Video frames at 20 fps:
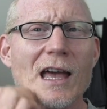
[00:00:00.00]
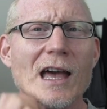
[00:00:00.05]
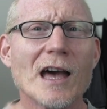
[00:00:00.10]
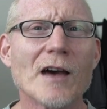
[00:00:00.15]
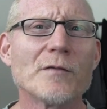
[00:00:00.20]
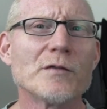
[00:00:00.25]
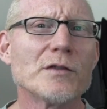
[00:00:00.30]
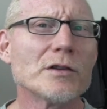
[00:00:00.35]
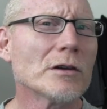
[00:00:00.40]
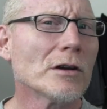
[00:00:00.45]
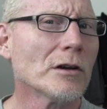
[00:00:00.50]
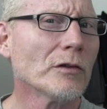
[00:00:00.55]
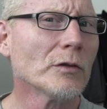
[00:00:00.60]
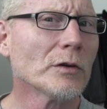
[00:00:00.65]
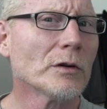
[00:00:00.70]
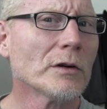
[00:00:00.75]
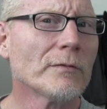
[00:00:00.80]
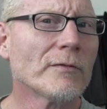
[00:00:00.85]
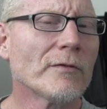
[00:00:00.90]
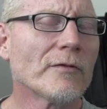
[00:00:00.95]
have you
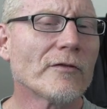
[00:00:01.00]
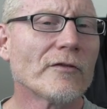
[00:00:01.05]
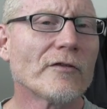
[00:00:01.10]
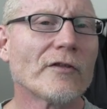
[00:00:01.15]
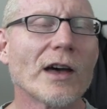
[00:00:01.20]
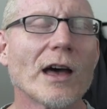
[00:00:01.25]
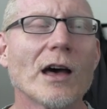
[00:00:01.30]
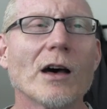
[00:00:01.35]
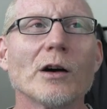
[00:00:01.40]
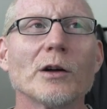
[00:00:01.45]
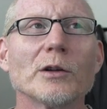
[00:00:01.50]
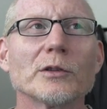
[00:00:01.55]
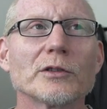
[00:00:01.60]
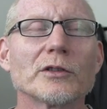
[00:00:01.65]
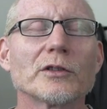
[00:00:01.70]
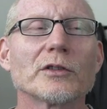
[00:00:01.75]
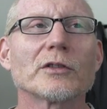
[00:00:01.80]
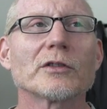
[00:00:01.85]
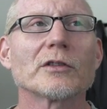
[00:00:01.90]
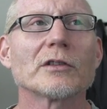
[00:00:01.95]
ever
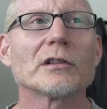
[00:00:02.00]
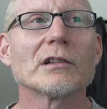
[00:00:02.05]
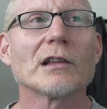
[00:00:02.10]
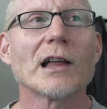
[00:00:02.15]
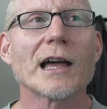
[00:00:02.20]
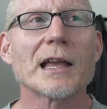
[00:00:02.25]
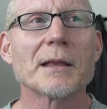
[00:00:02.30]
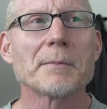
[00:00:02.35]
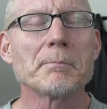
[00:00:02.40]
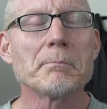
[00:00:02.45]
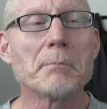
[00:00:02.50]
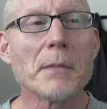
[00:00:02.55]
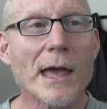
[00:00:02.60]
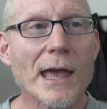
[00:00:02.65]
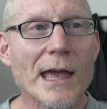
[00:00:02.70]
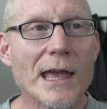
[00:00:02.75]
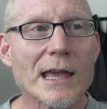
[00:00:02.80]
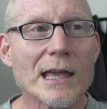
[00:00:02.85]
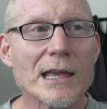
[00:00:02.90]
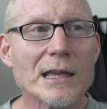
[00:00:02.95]
felt like
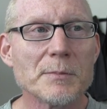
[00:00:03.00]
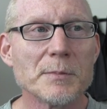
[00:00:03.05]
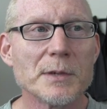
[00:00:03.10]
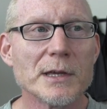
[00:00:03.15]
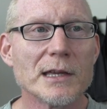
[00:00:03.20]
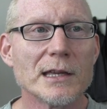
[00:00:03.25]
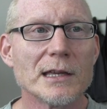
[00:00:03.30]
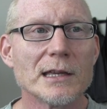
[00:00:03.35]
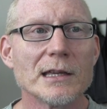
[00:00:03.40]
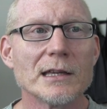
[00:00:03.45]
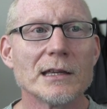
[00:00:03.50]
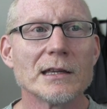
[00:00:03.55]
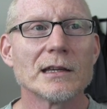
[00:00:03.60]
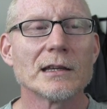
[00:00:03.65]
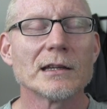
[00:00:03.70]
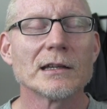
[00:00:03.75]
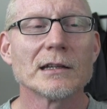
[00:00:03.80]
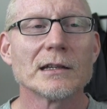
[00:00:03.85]
maybe